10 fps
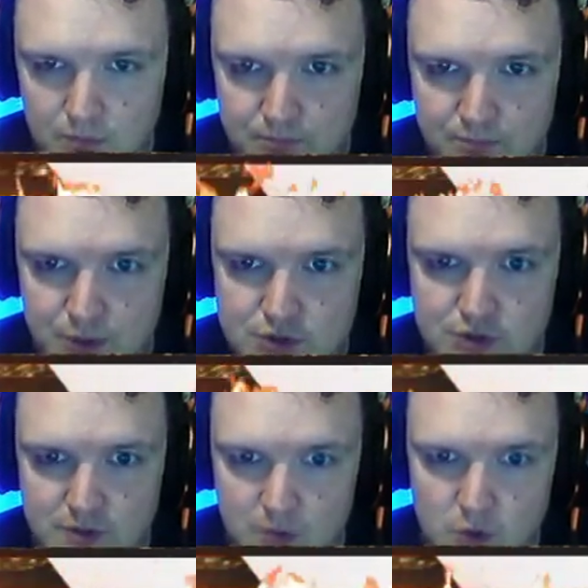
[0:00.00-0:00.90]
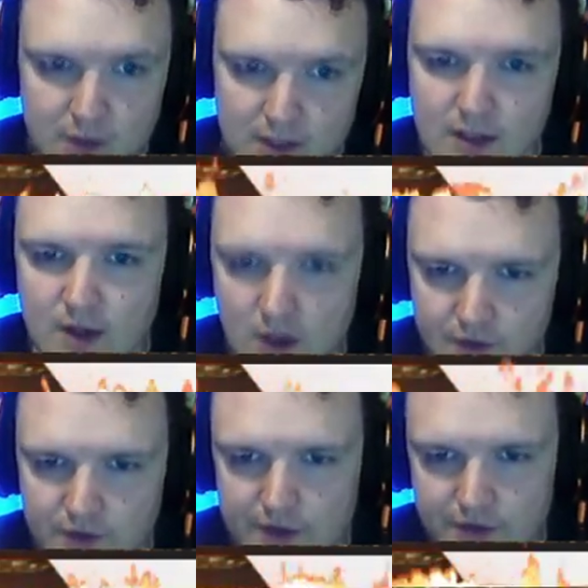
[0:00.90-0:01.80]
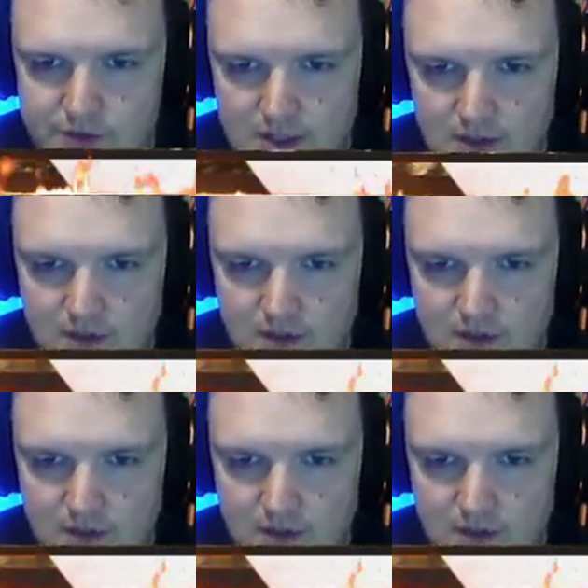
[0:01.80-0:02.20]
butcher them open and get all their innards out.